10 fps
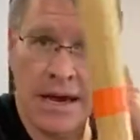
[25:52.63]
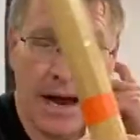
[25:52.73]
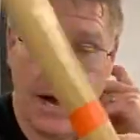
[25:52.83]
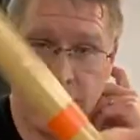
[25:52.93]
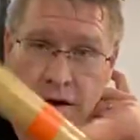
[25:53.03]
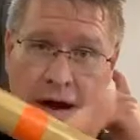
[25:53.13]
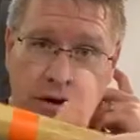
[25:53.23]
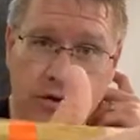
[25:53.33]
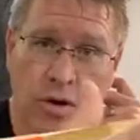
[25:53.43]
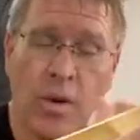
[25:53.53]
I don't know how you
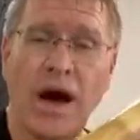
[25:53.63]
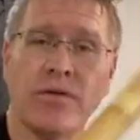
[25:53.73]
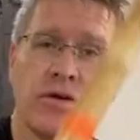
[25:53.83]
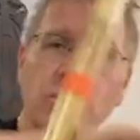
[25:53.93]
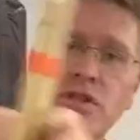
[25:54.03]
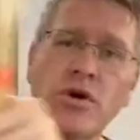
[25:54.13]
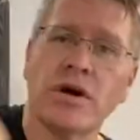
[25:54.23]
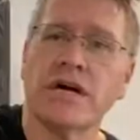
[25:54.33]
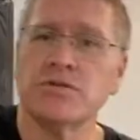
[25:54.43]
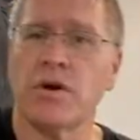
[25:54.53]
do. Well, we do it
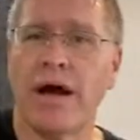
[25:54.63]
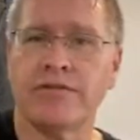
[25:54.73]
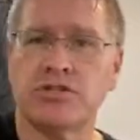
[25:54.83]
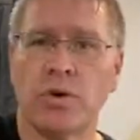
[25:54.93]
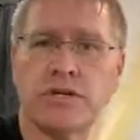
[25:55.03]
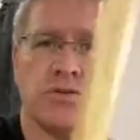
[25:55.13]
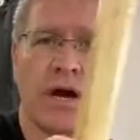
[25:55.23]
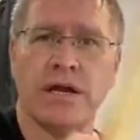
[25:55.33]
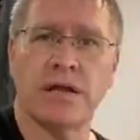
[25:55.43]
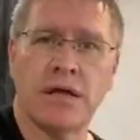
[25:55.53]
because we don't have a choice, right?